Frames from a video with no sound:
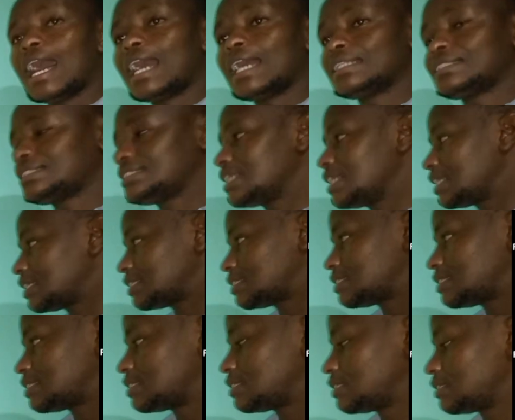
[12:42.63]

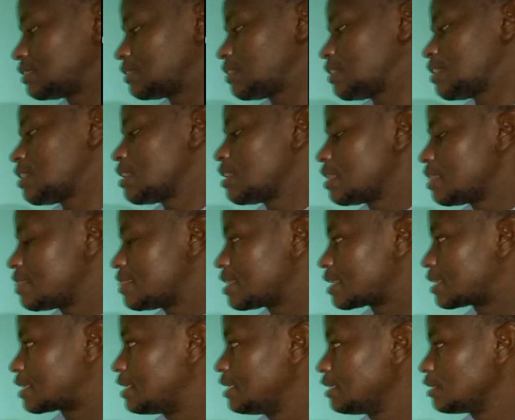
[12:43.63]
attacked the
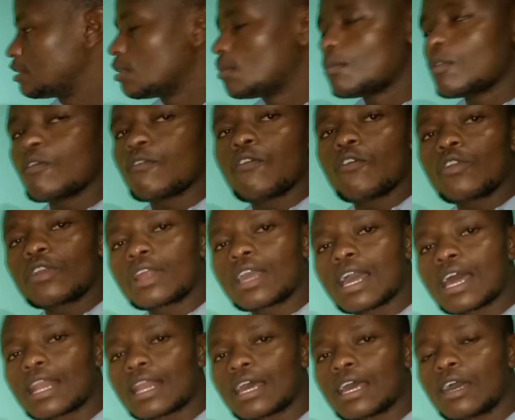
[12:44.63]
kingdom of old
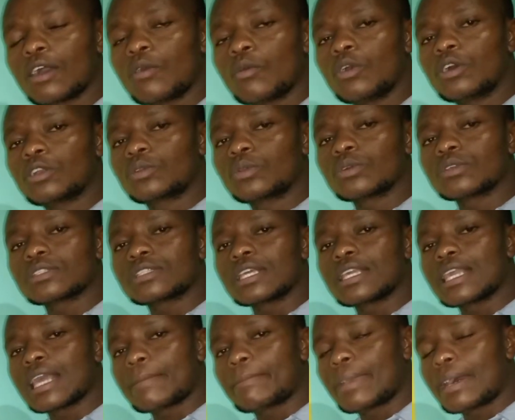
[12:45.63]
Ghana, what was
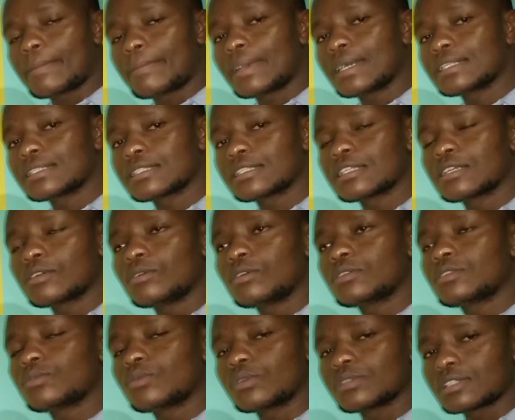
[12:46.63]
their purpose?
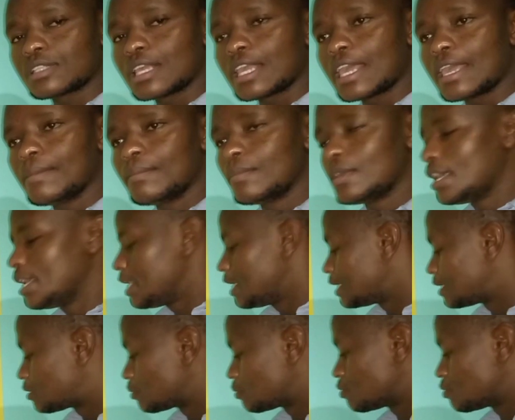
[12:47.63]
What was their aim? It